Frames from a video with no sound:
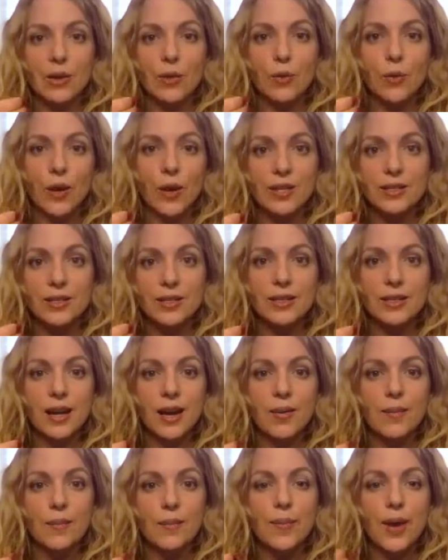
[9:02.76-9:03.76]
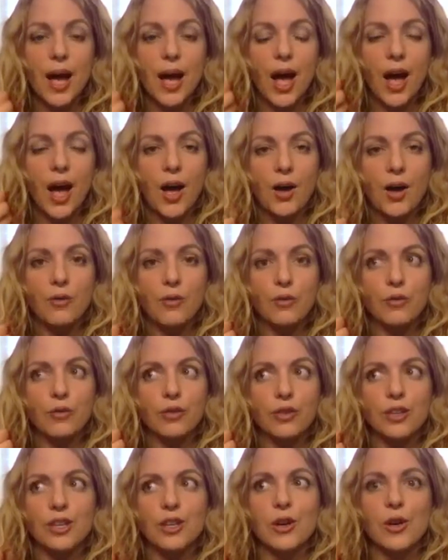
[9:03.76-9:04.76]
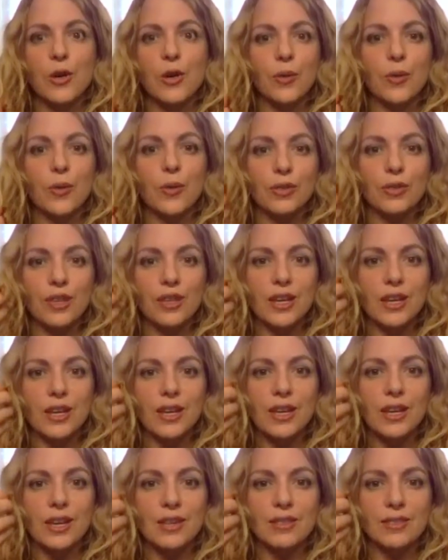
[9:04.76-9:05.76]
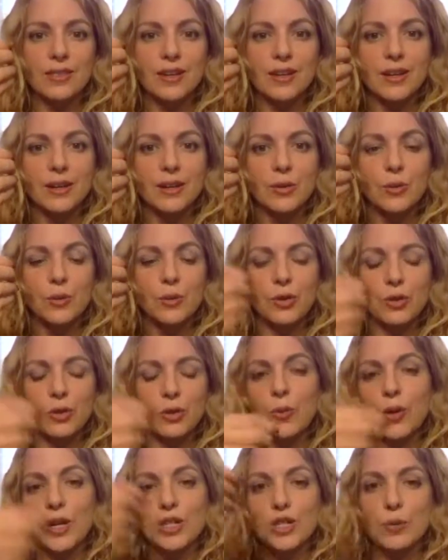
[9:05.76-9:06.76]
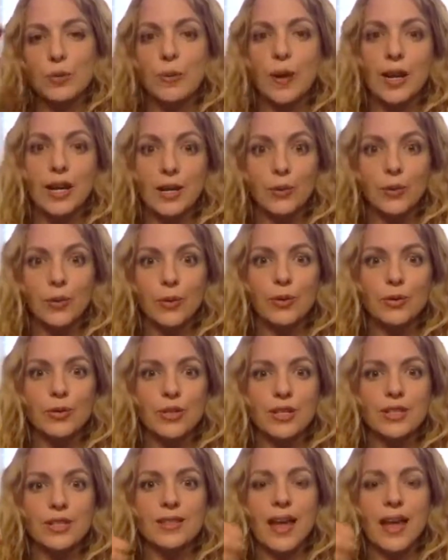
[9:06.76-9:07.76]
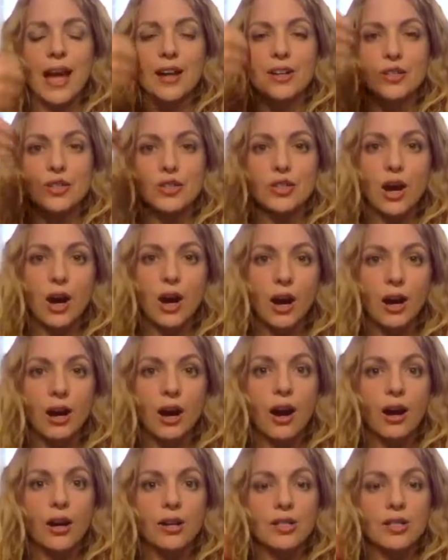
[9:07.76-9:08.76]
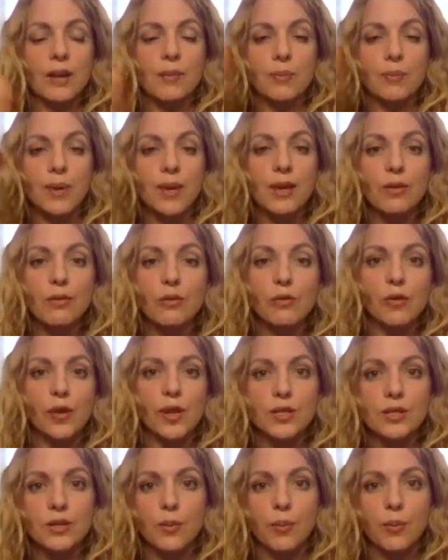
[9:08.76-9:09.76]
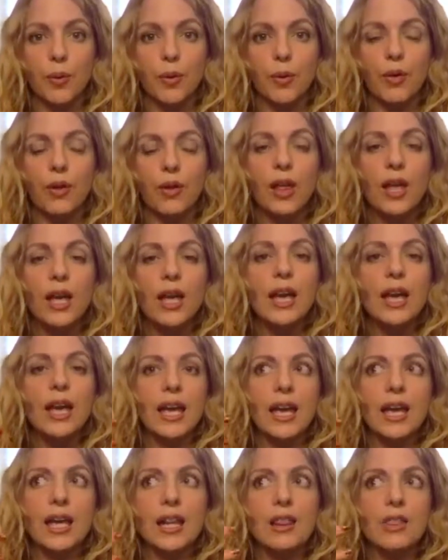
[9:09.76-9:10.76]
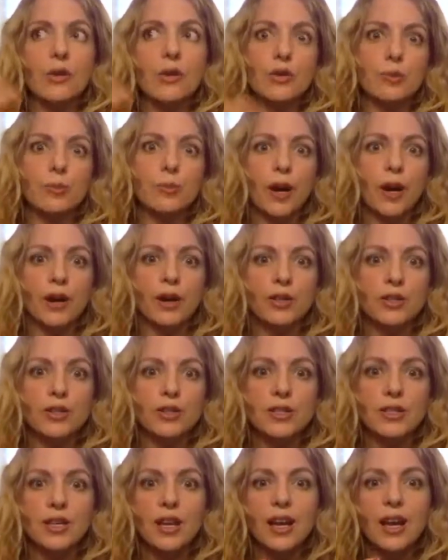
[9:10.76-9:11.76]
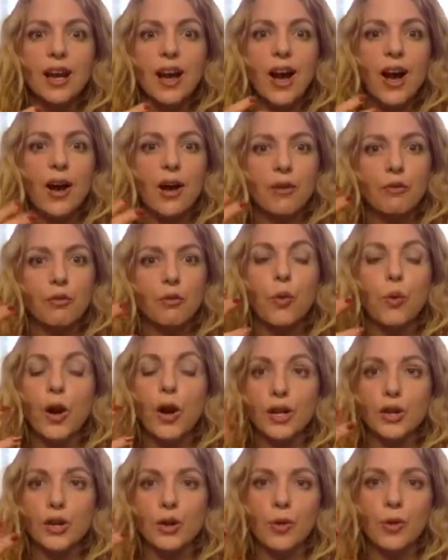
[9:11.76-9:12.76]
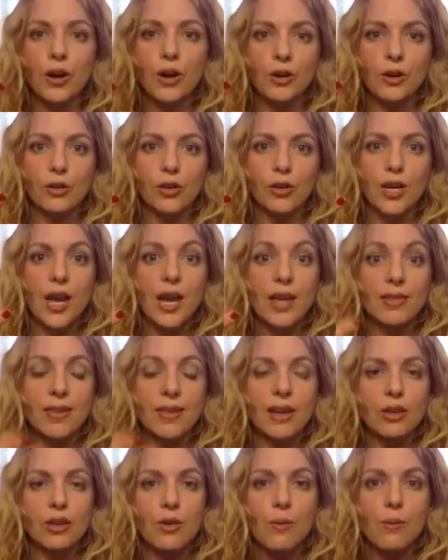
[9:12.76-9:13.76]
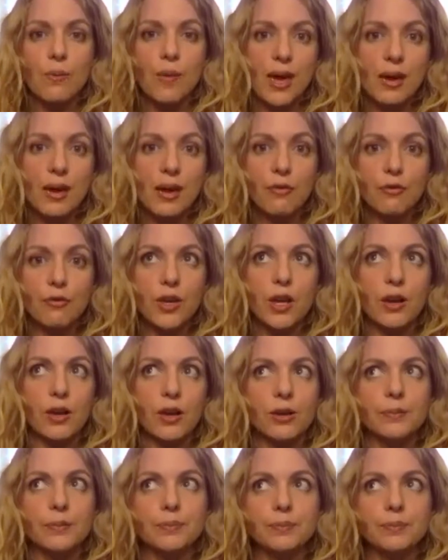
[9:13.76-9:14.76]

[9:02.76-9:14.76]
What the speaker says: wisdom of, the witch money wound, is that star archetype being visible in those parts of what you want to create that you may feel